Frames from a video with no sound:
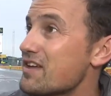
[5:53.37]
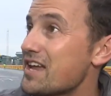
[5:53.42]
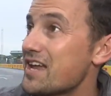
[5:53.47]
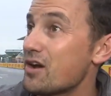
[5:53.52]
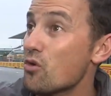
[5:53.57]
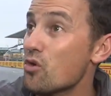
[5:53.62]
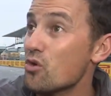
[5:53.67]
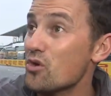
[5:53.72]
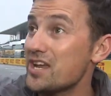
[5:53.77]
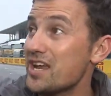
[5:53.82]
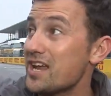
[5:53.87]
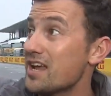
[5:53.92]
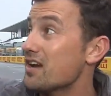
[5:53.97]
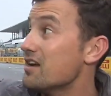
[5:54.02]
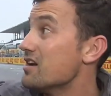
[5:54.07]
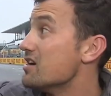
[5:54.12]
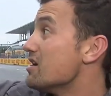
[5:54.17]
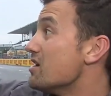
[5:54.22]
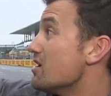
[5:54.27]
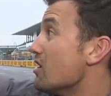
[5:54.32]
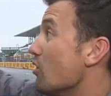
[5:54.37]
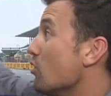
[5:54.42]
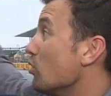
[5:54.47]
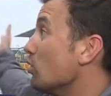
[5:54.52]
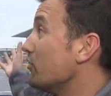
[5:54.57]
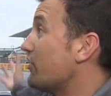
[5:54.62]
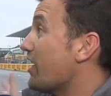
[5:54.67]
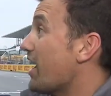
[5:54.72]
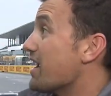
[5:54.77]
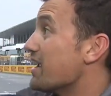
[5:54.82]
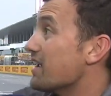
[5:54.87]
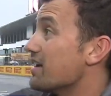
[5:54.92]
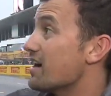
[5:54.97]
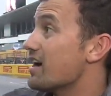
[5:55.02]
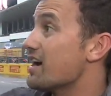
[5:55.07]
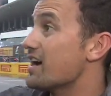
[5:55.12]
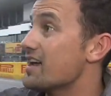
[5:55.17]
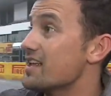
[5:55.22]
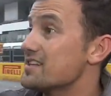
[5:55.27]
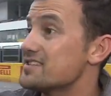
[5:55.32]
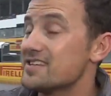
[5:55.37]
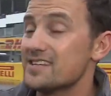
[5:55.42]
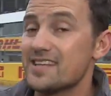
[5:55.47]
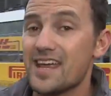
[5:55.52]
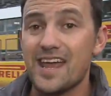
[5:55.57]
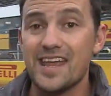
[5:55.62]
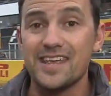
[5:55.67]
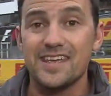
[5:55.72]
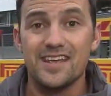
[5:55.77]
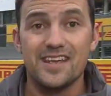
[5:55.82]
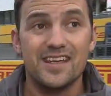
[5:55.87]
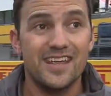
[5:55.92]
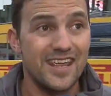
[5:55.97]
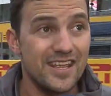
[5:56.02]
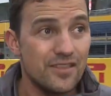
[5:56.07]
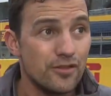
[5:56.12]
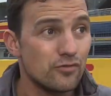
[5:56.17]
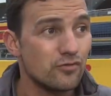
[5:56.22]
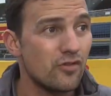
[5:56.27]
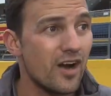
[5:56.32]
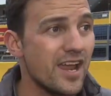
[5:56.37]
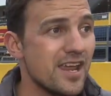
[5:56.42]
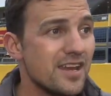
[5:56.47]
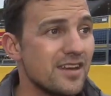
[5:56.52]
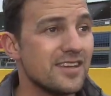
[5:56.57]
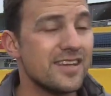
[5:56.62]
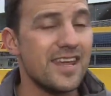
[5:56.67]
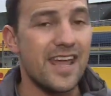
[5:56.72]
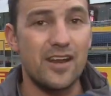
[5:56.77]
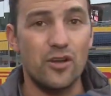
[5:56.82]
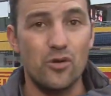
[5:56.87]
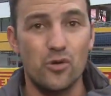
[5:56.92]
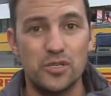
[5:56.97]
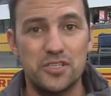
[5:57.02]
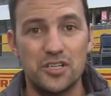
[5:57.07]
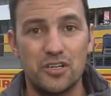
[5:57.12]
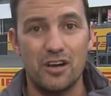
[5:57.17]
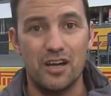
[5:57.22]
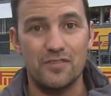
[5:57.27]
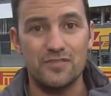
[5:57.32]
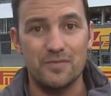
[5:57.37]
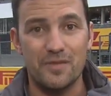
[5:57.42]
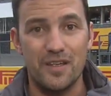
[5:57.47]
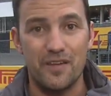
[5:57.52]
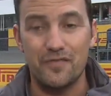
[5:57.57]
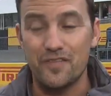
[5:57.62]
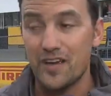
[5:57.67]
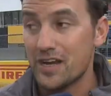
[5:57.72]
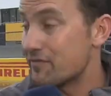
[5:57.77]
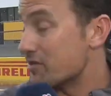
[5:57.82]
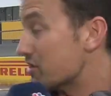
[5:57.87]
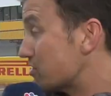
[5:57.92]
They're all here all day today in the rain getting autographs from their favourite